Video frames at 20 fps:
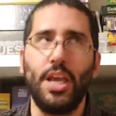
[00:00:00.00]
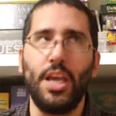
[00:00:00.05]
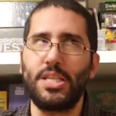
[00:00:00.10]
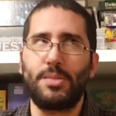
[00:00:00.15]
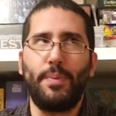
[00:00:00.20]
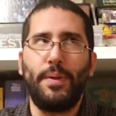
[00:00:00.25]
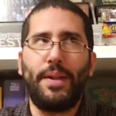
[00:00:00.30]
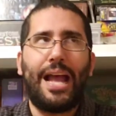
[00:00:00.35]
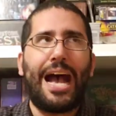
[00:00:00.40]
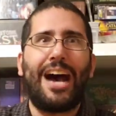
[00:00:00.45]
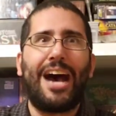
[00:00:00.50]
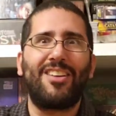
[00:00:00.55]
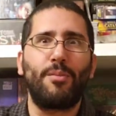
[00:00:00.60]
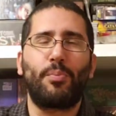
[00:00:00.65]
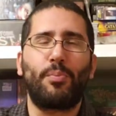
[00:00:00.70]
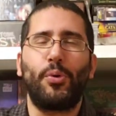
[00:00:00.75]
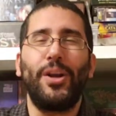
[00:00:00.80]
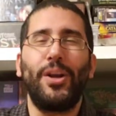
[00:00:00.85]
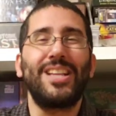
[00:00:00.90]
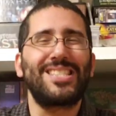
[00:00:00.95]
It's been out
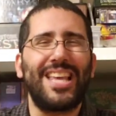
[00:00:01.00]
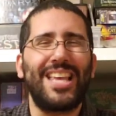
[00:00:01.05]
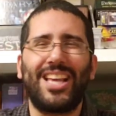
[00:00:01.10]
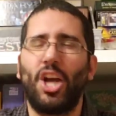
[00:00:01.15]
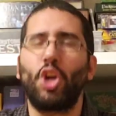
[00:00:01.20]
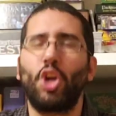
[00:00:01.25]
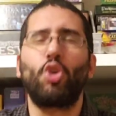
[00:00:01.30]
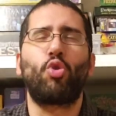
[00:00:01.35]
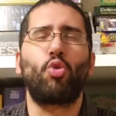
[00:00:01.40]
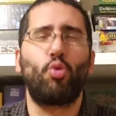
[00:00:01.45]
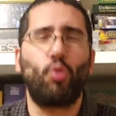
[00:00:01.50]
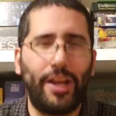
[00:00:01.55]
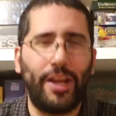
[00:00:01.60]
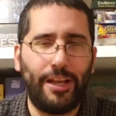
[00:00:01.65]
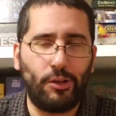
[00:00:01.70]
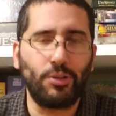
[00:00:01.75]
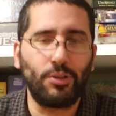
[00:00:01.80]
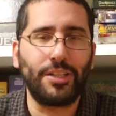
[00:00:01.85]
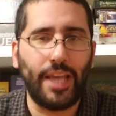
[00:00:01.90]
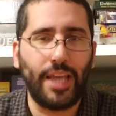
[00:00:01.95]
of print. It's like a
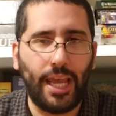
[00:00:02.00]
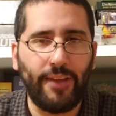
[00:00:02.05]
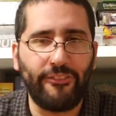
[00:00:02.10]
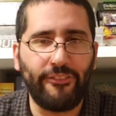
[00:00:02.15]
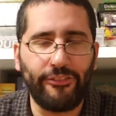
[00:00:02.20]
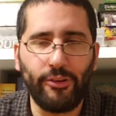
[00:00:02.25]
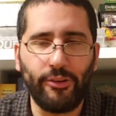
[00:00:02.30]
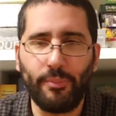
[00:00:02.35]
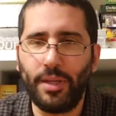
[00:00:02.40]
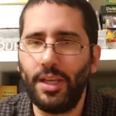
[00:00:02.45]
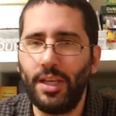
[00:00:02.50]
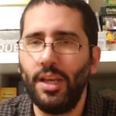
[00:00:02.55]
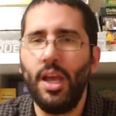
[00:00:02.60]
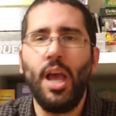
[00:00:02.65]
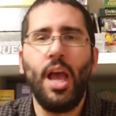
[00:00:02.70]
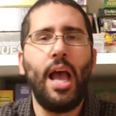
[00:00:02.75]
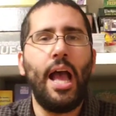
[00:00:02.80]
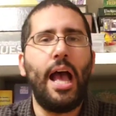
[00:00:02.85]
grail game for me.